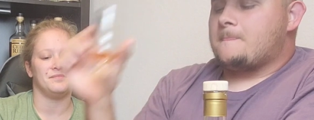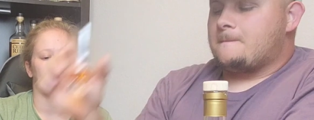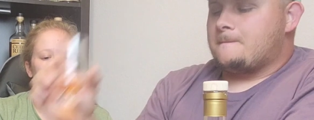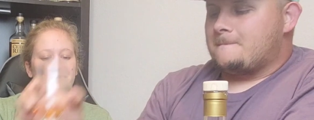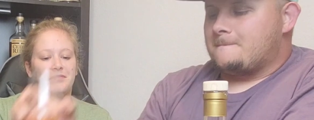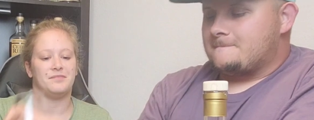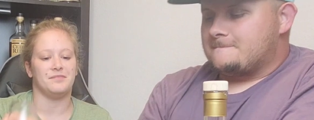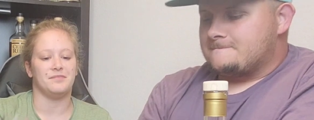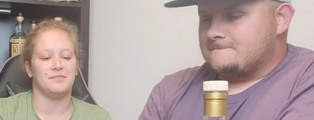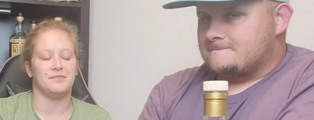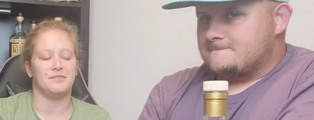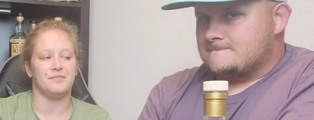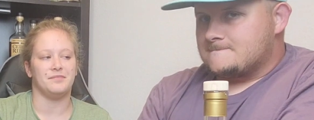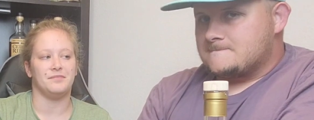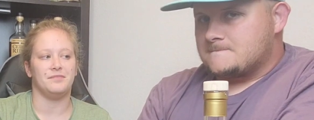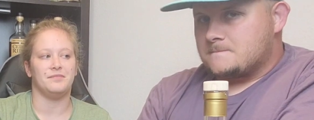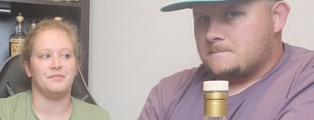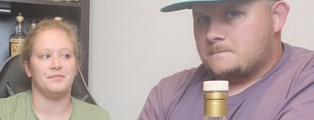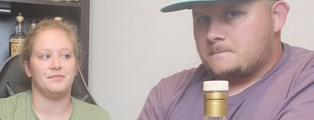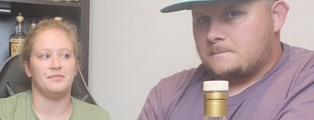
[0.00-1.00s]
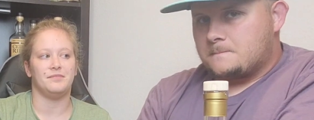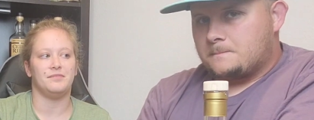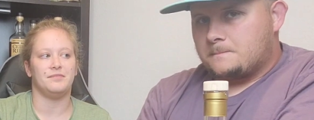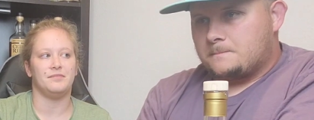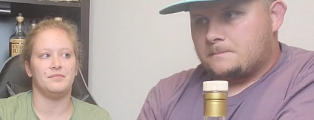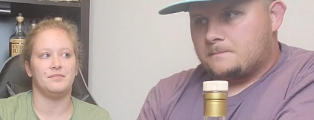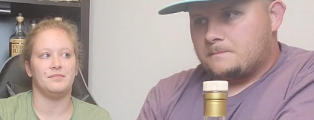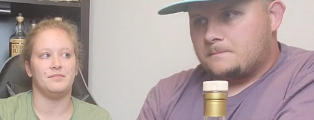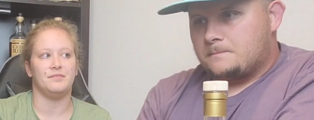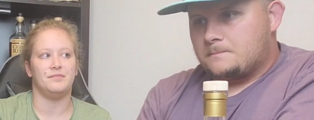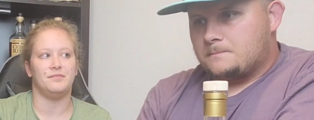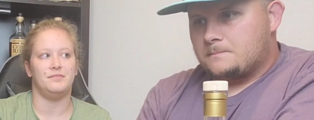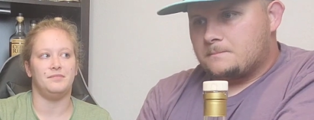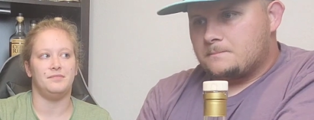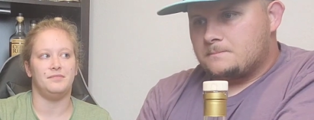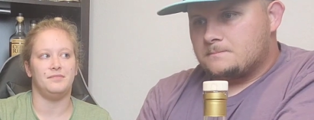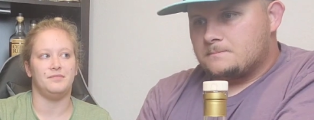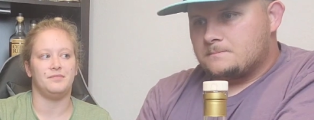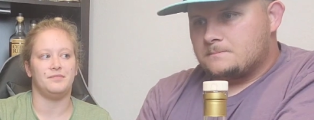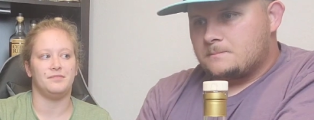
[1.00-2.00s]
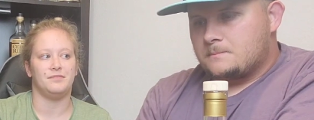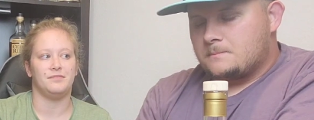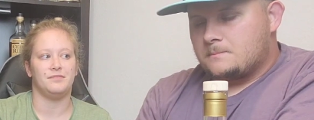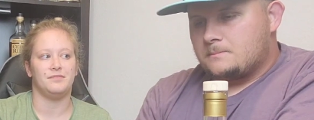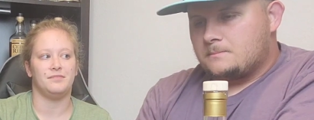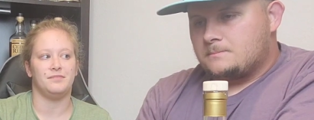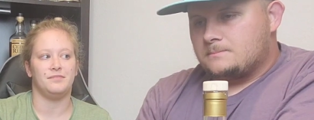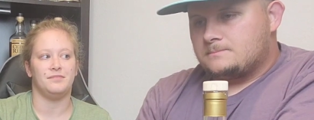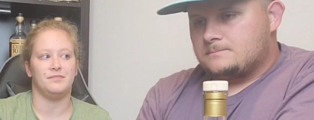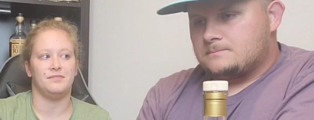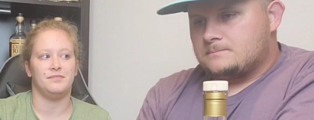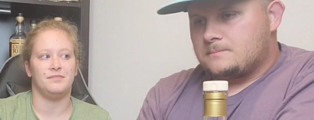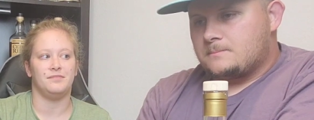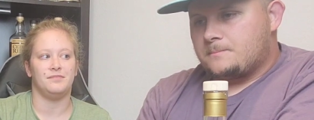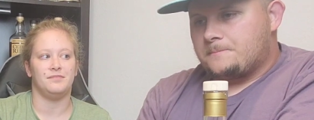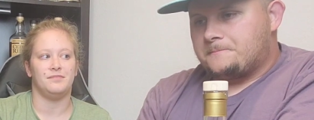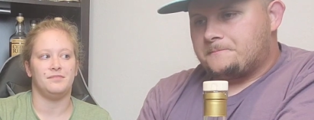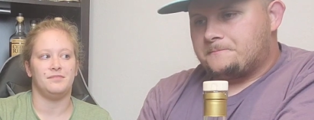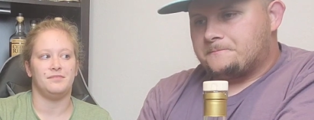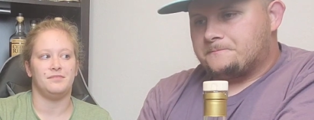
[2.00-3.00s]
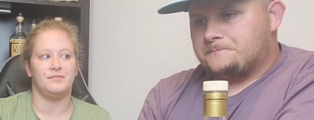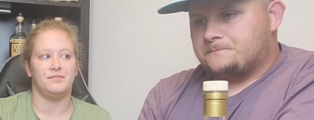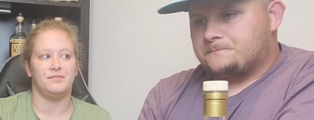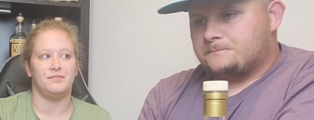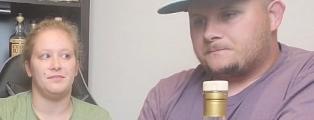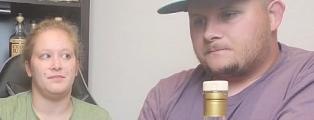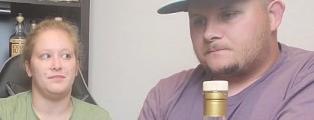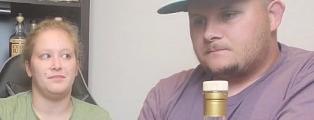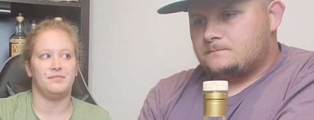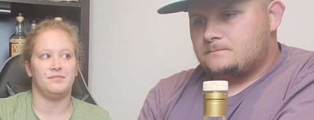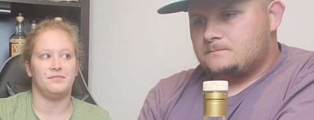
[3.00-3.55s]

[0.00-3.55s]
No one is speaking in this clip.